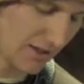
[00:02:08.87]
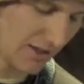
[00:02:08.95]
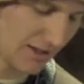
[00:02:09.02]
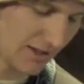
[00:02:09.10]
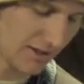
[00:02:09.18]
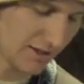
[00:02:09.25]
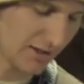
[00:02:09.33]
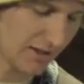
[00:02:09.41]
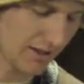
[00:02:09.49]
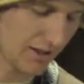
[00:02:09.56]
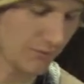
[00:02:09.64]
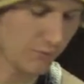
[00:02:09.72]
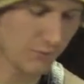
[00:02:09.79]
And
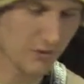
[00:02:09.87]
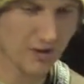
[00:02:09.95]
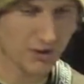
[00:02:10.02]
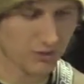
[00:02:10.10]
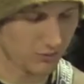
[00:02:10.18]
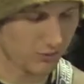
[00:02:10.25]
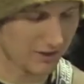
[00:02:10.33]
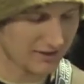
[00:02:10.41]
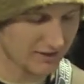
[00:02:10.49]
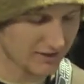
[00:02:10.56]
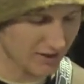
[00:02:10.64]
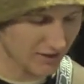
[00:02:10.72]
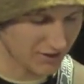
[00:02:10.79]
what I
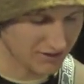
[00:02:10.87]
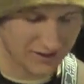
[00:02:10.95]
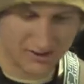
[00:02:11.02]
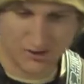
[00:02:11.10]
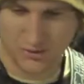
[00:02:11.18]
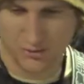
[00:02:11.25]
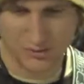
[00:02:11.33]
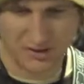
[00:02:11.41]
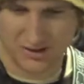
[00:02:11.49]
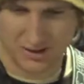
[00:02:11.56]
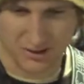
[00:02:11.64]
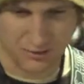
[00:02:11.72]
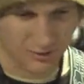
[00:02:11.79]
did there is I
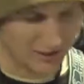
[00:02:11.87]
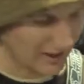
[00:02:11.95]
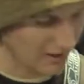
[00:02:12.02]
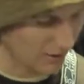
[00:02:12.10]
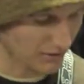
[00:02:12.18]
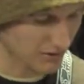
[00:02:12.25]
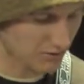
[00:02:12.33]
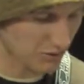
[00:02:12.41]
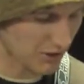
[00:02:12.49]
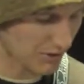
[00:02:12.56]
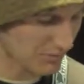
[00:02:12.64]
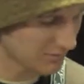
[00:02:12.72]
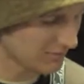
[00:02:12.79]
use what I always
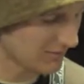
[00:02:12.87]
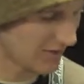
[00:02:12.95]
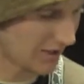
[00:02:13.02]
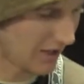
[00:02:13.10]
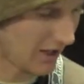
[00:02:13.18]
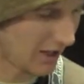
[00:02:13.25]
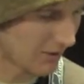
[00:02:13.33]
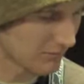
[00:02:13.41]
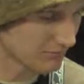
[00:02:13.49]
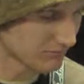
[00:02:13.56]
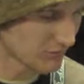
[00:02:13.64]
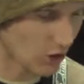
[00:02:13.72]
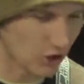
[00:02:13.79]
grew up
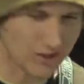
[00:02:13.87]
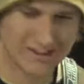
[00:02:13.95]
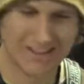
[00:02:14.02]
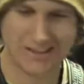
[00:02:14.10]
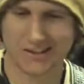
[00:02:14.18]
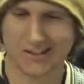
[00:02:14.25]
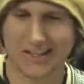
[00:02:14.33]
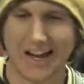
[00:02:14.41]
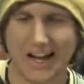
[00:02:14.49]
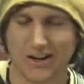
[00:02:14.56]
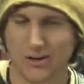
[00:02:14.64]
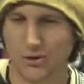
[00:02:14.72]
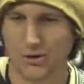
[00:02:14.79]
calling like
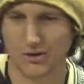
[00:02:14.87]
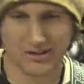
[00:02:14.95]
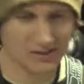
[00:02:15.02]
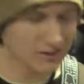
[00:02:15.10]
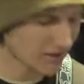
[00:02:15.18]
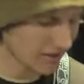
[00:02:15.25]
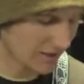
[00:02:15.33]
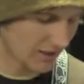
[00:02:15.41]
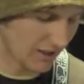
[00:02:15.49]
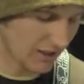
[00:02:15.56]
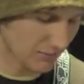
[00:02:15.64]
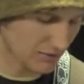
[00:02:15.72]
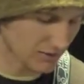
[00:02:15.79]
ska chords,
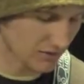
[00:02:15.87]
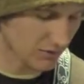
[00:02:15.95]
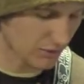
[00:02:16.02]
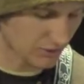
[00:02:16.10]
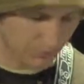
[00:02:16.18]
just little